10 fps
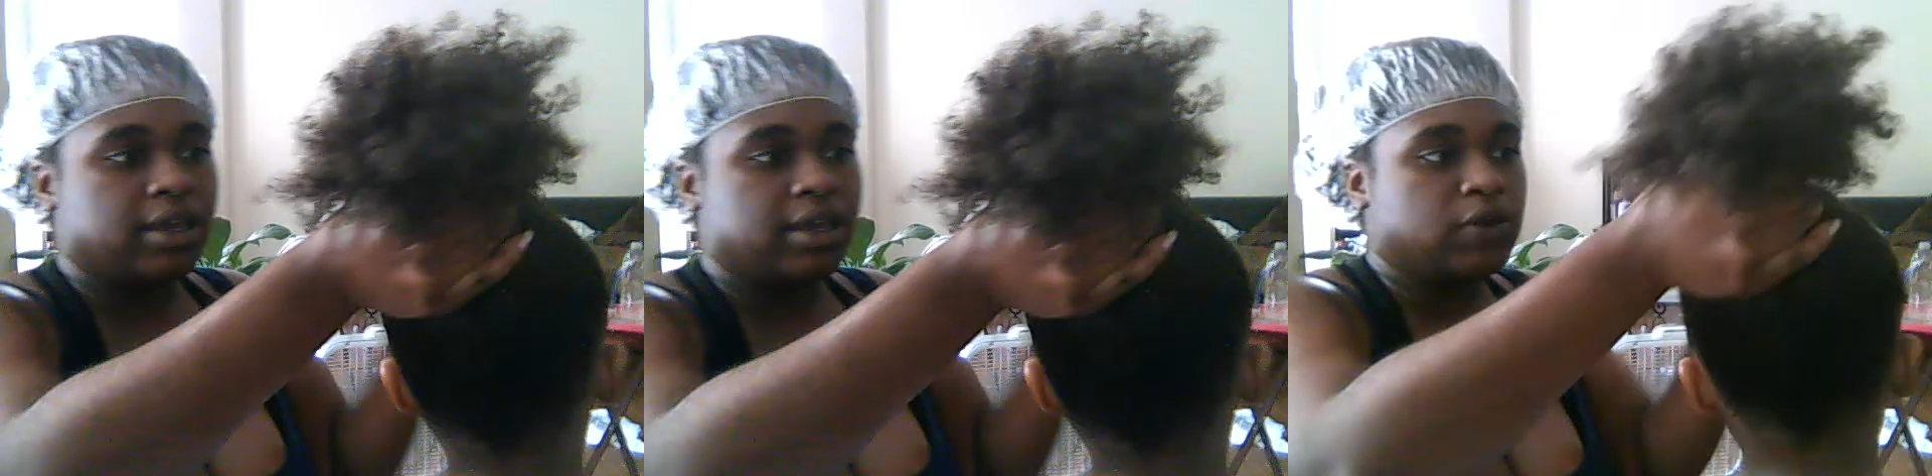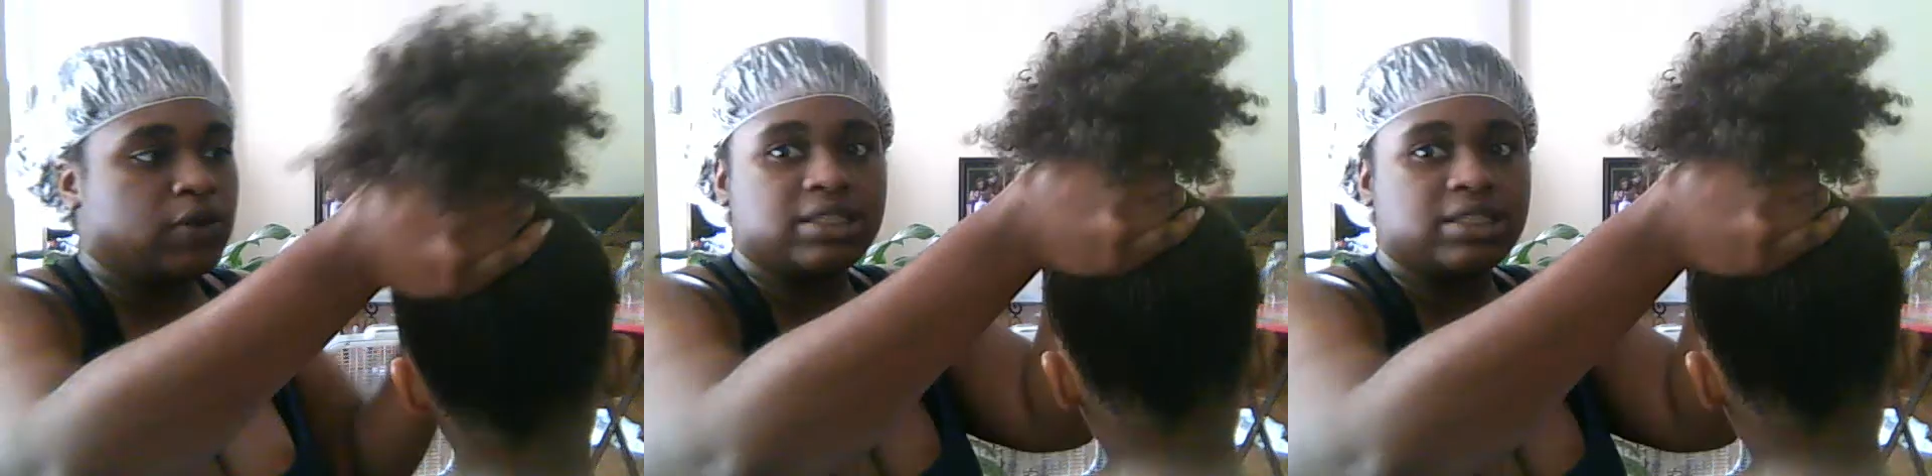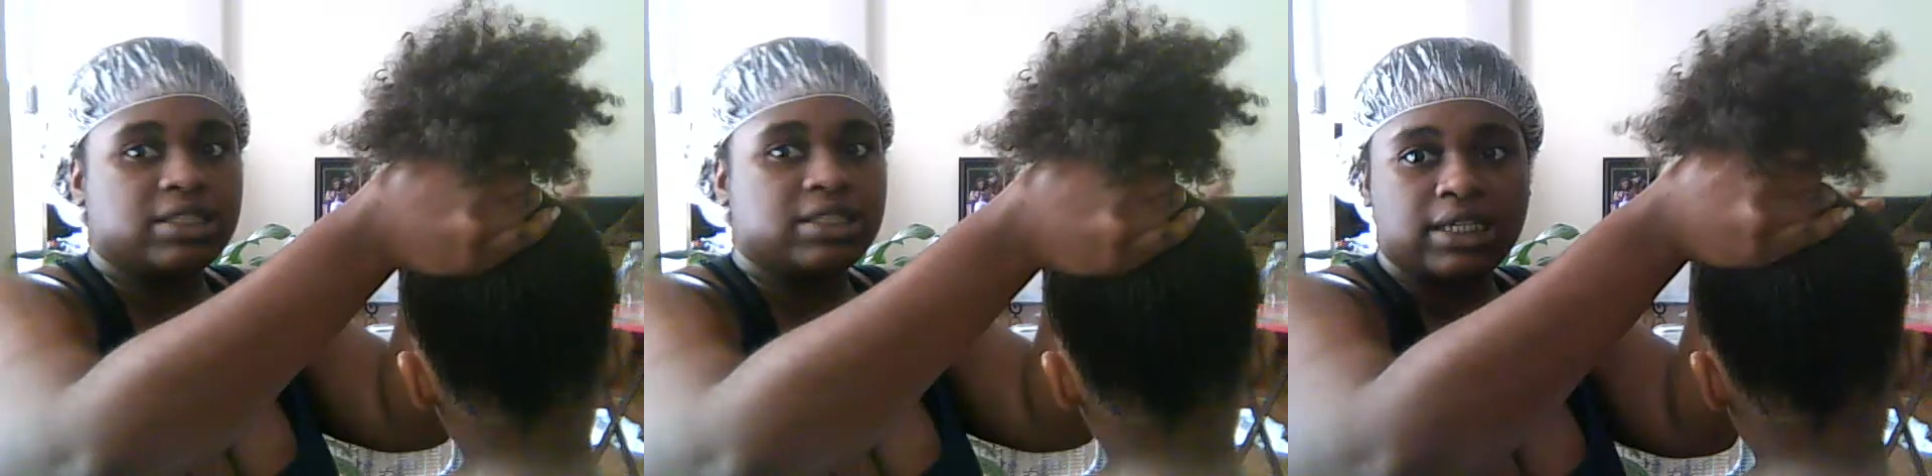you can
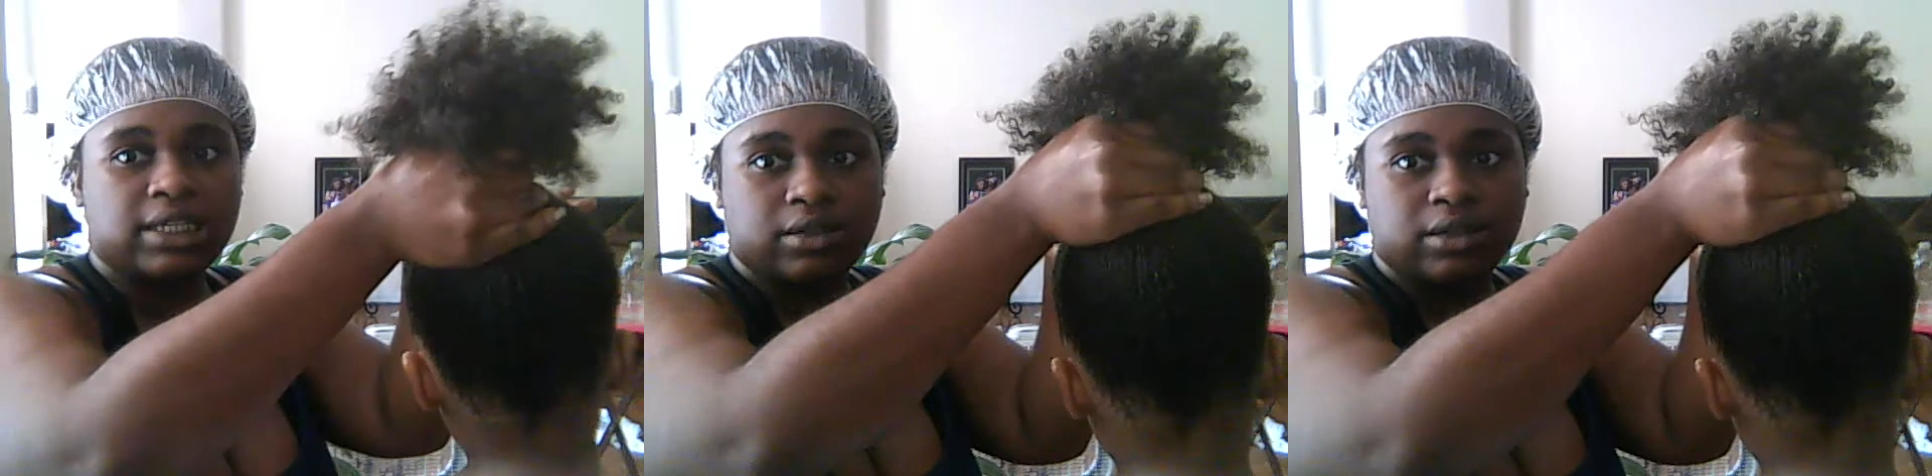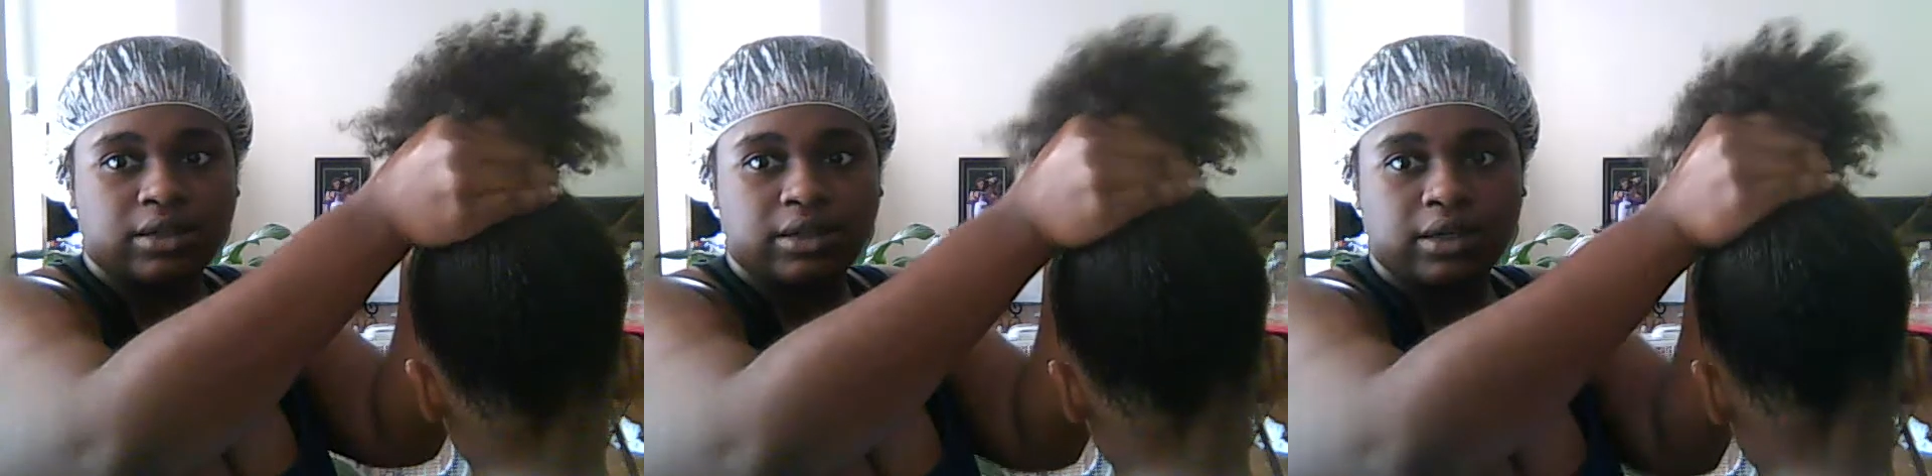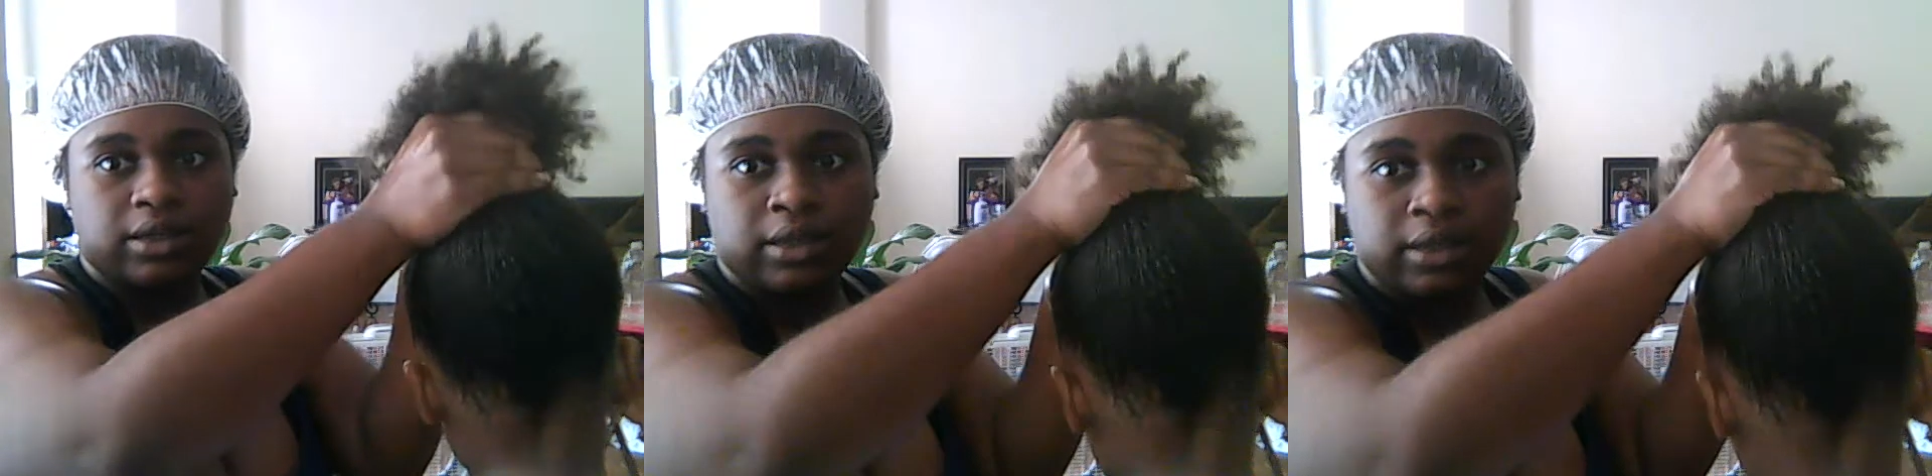see here,
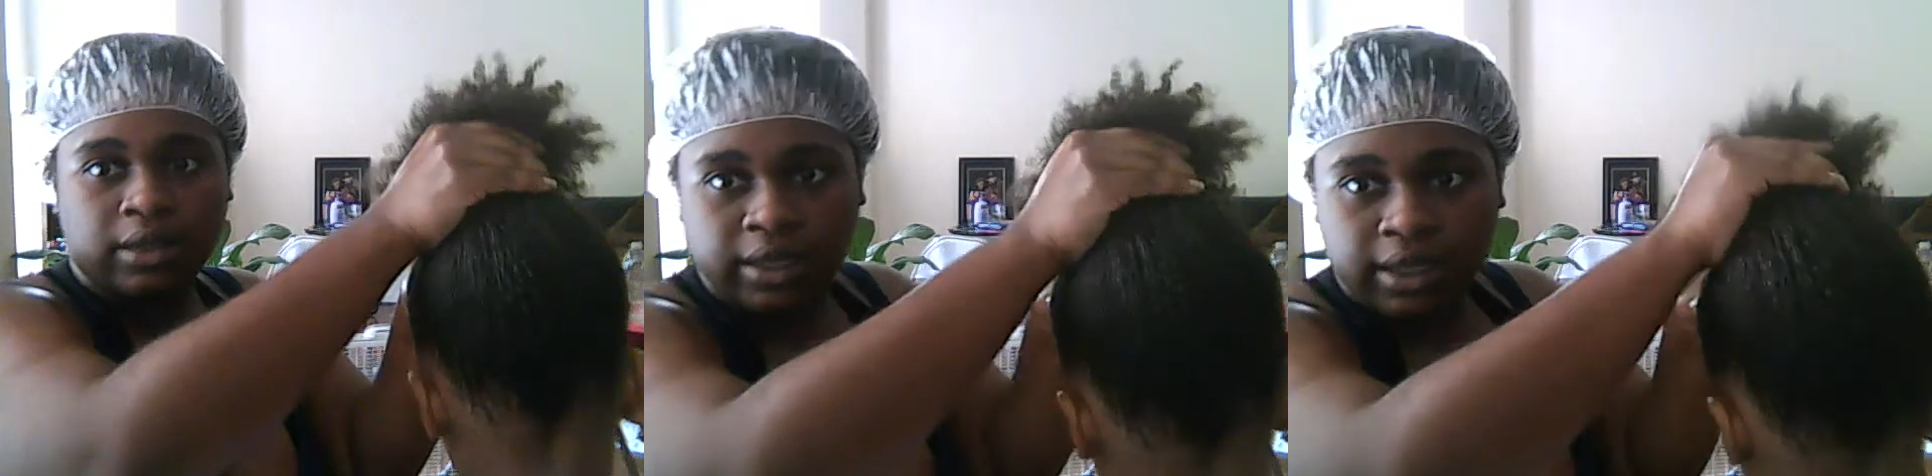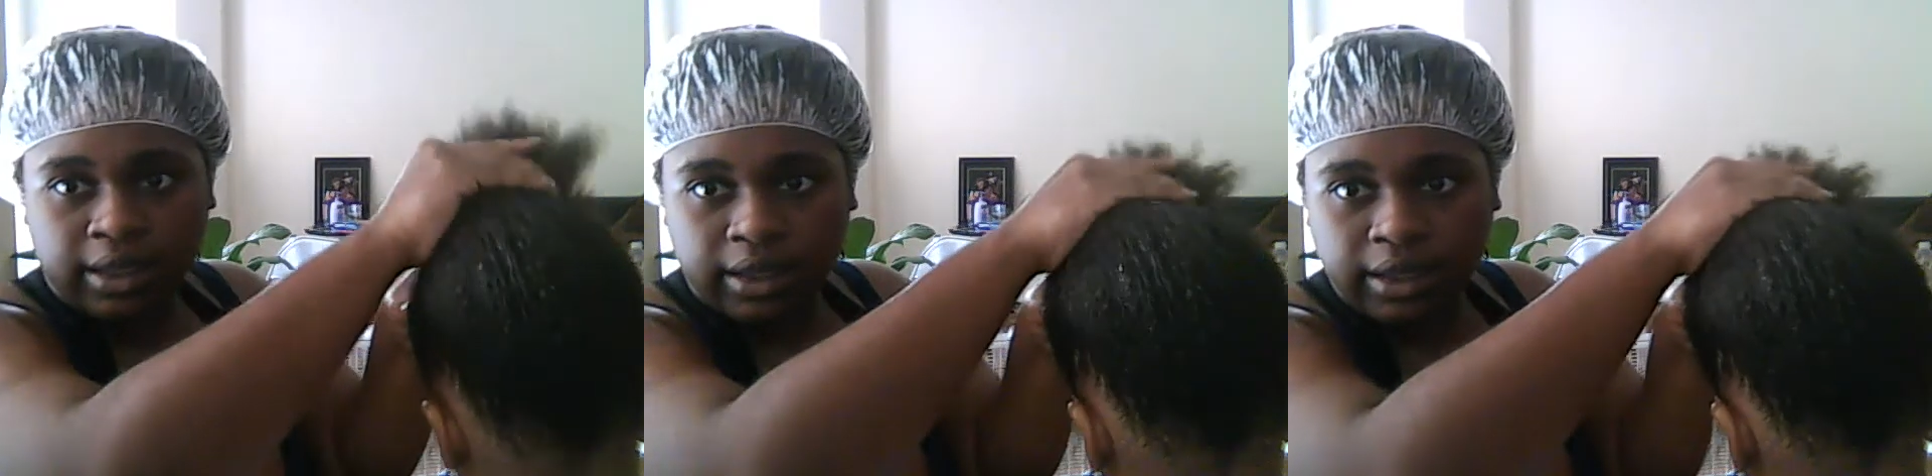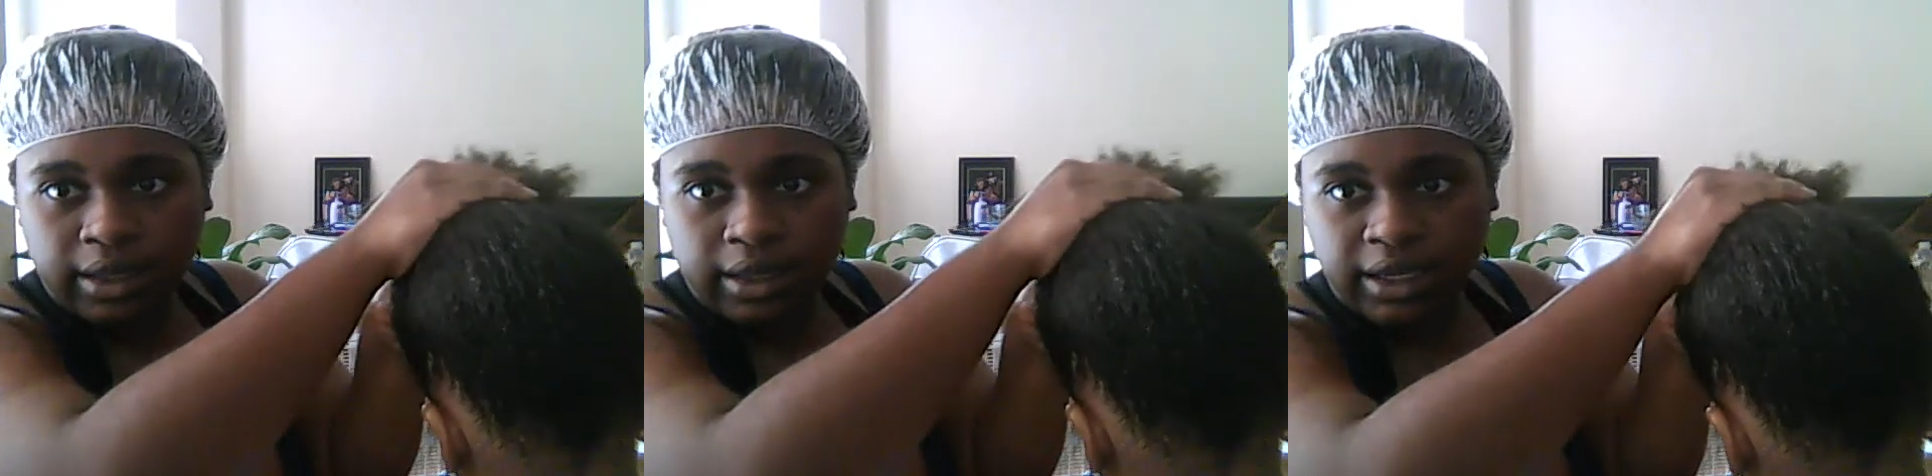
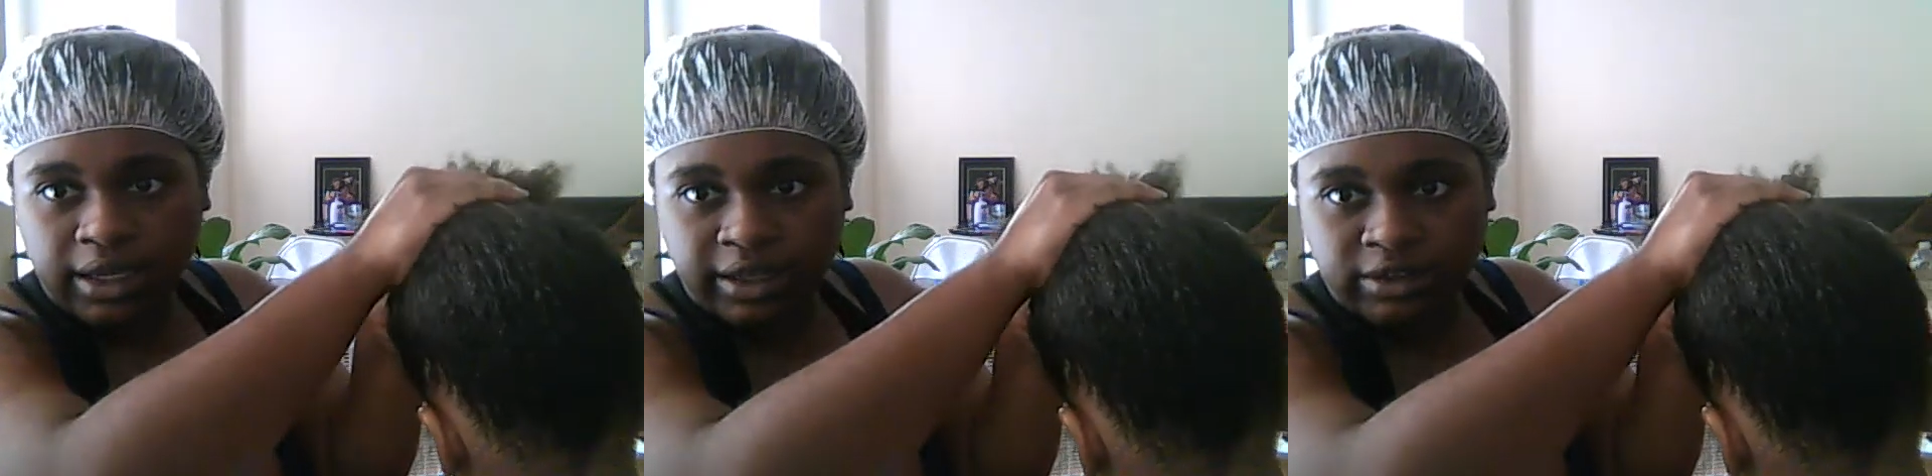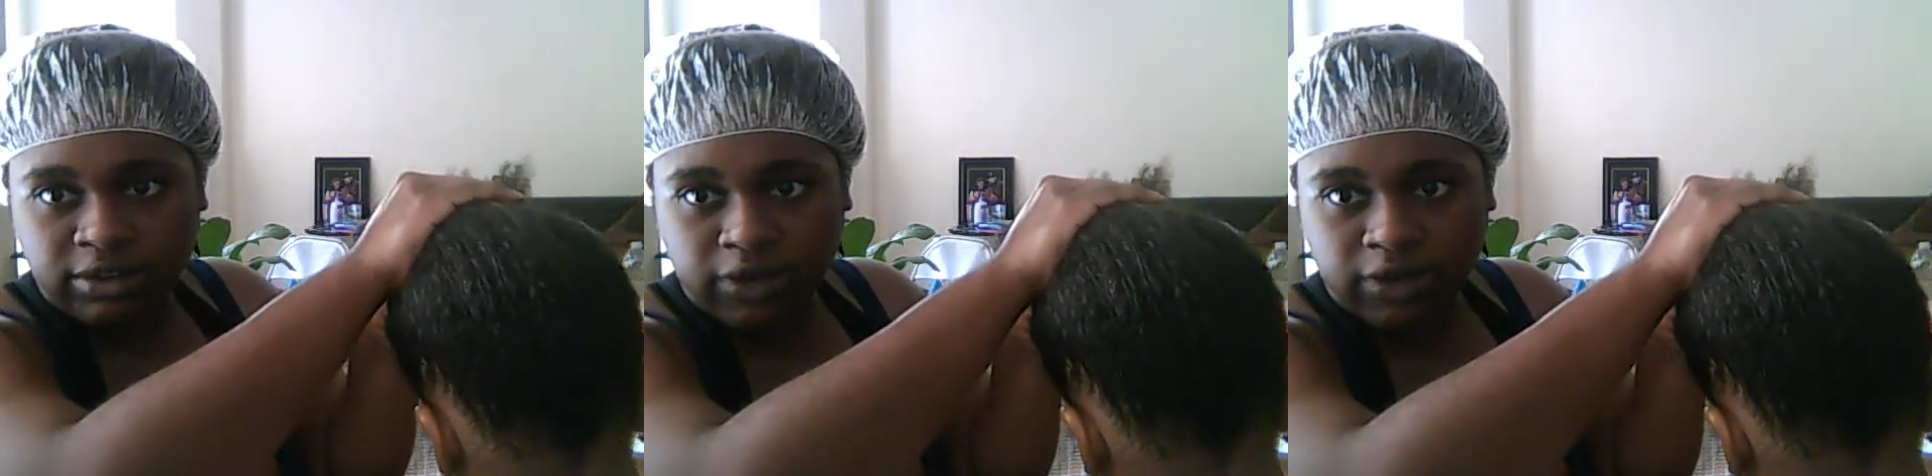it's